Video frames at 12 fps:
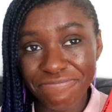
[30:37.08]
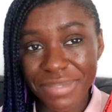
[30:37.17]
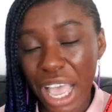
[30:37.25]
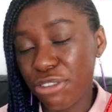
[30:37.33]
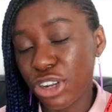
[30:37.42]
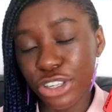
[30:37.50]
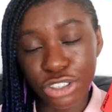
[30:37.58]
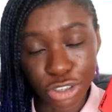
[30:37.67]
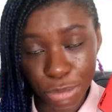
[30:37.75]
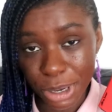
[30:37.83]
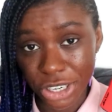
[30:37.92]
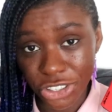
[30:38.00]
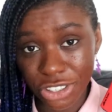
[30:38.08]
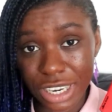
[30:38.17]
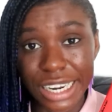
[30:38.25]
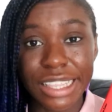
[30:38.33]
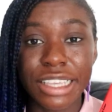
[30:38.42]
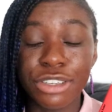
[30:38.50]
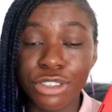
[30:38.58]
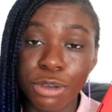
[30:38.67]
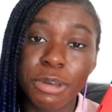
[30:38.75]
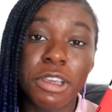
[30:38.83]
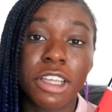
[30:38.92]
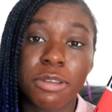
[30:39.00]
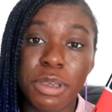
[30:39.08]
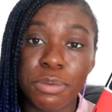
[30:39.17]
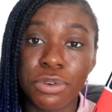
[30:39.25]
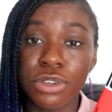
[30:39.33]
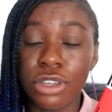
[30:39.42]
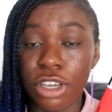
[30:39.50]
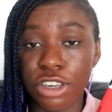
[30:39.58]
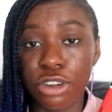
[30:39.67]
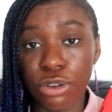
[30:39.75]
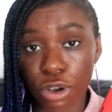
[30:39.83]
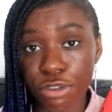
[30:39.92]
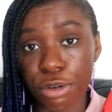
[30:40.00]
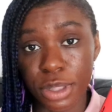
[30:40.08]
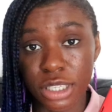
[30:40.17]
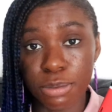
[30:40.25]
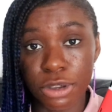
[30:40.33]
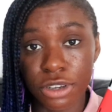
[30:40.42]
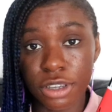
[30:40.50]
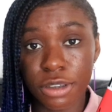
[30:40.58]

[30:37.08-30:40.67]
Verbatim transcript: I've learned so much, and I think so many other people could learn a lot from this book.